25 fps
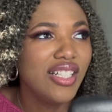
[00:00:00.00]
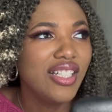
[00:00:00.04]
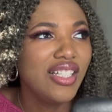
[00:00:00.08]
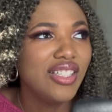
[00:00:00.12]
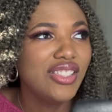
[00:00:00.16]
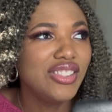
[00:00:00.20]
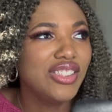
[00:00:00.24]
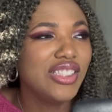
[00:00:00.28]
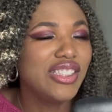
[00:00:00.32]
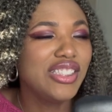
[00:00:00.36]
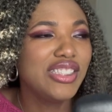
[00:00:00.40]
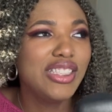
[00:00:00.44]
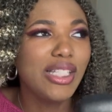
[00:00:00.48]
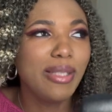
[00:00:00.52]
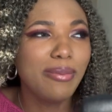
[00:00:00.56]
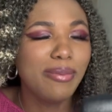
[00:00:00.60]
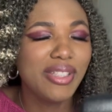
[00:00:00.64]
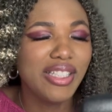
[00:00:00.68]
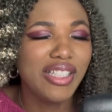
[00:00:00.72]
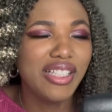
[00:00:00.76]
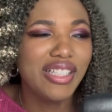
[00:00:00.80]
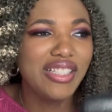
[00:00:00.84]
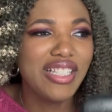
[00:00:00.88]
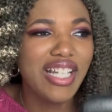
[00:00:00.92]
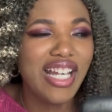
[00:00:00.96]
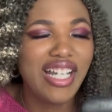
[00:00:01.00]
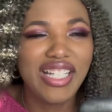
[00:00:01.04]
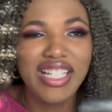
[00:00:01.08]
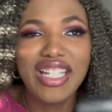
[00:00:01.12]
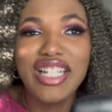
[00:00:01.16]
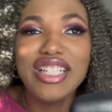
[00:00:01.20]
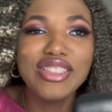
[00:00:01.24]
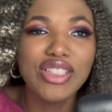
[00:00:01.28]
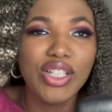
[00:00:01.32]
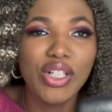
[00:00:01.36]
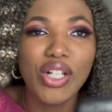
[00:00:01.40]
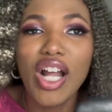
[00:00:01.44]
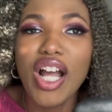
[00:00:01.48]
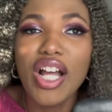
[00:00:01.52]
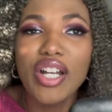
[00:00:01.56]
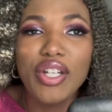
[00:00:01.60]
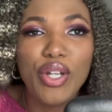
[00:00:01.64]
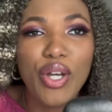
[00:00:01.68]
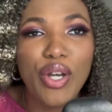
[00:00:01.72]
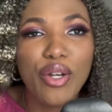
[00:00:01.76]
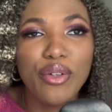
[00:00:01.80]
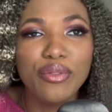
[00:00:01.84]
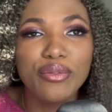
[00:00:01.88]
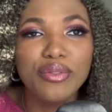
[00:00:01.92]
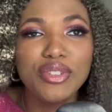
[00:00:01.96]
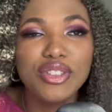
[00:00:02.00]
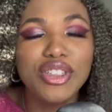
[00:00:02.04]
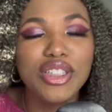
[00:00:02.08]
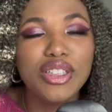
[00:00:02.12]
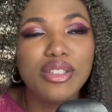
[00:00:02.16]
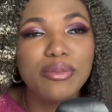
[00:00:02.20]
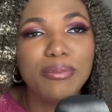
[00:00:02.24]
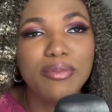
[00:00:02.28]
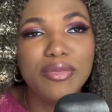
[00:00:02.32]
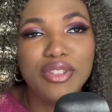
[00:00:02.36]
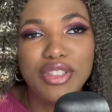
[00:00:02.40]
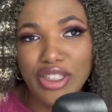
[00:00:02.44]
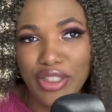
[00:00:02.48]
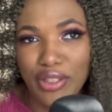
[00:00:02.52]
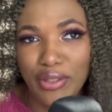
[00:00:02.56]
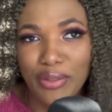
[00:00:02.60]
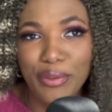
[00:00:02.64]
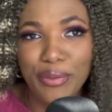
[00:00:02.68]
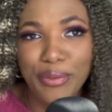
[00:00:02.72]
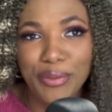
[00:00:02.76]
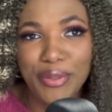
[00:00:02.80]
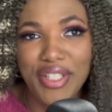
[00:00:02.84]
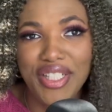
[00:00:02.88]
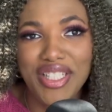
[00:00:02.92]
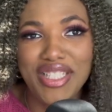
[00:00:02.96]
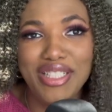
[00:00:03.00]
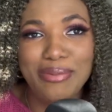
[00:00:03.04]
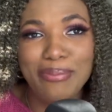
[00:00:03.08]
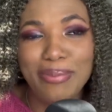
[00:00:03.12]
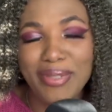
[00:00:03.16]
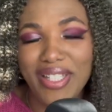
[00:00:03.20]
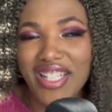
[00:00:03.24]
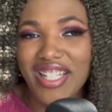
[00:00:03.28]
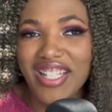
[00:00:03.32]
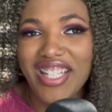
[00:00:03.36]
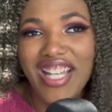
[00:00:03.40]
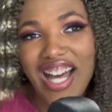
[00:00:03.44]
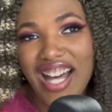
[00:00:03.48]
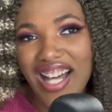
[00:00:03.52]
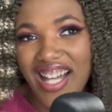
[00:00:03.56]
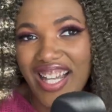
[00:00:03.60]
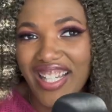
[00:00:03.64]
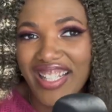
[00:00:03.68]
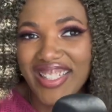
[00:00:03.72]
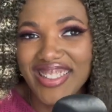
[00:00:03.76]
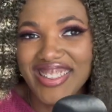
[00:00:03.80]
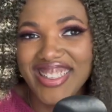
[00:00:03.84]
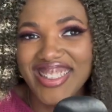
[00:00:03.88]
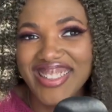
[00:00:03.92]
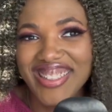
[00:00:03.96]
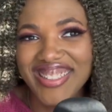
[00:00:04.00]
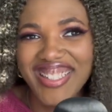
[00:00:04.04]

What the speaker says: just something that kids are not known to do, is be kind.